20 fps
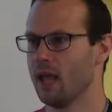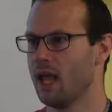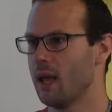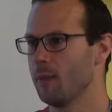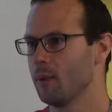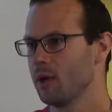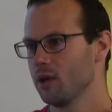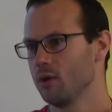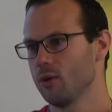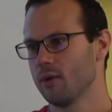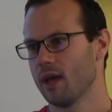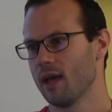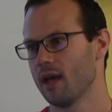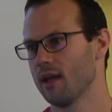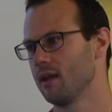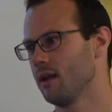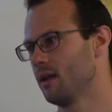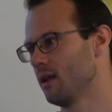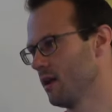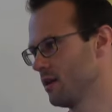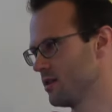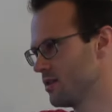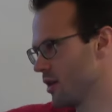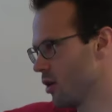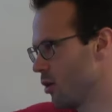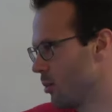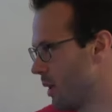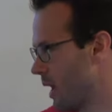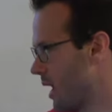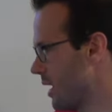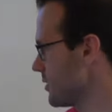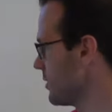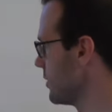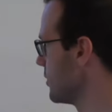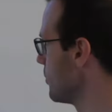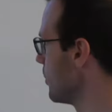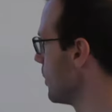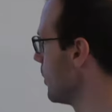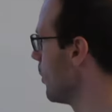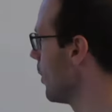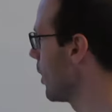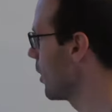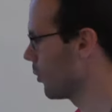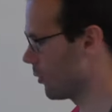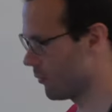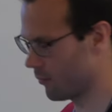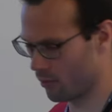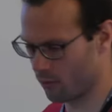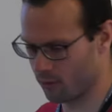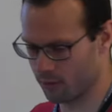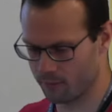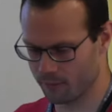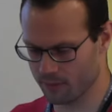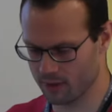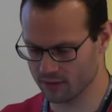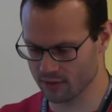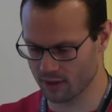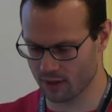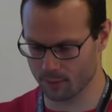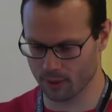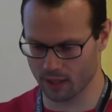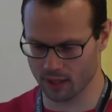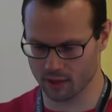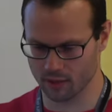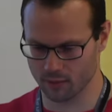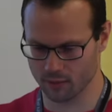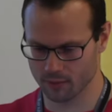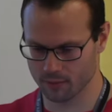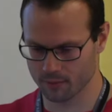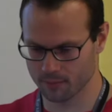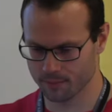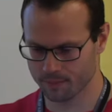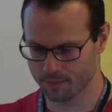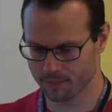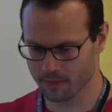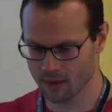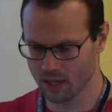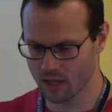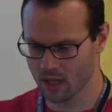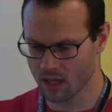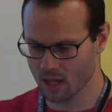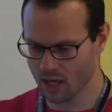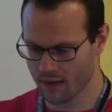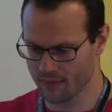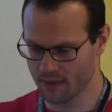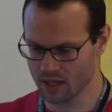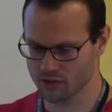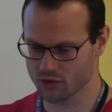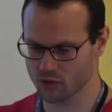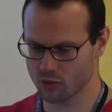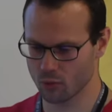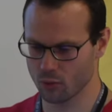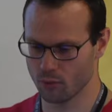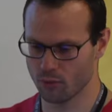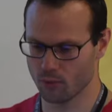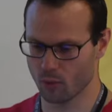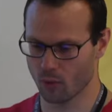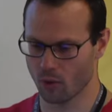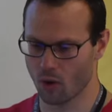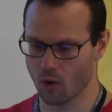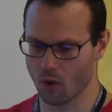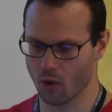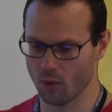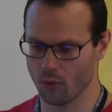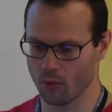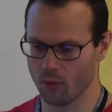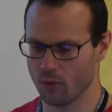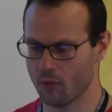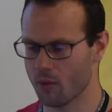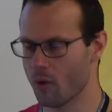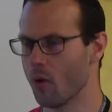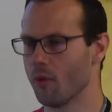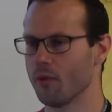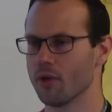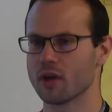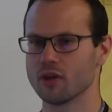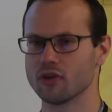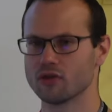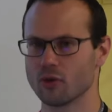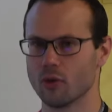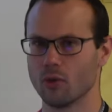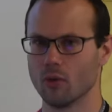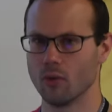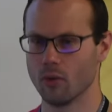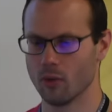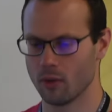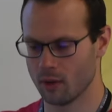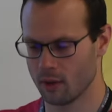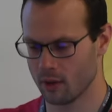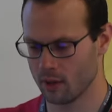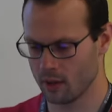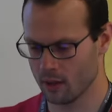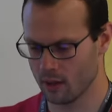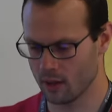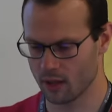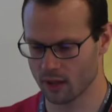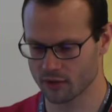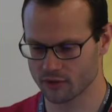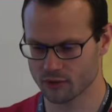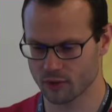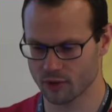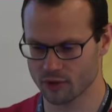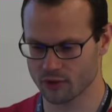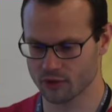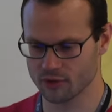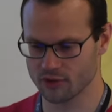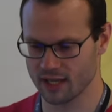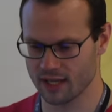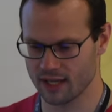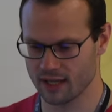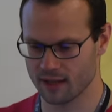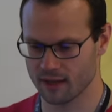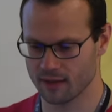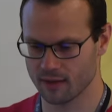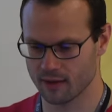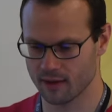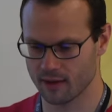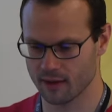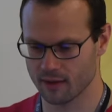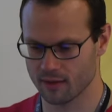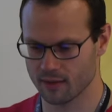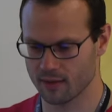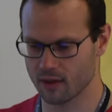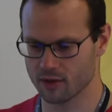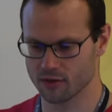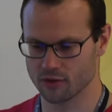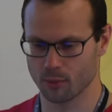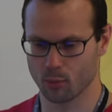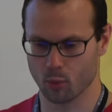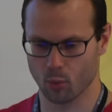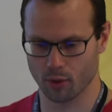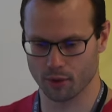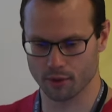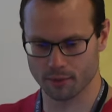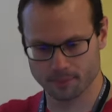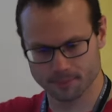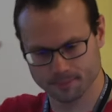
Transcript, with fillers: and we can do that in a single pass as we walk over the entire bytecode. And that's true for all, all the control uh, structures in that are supported.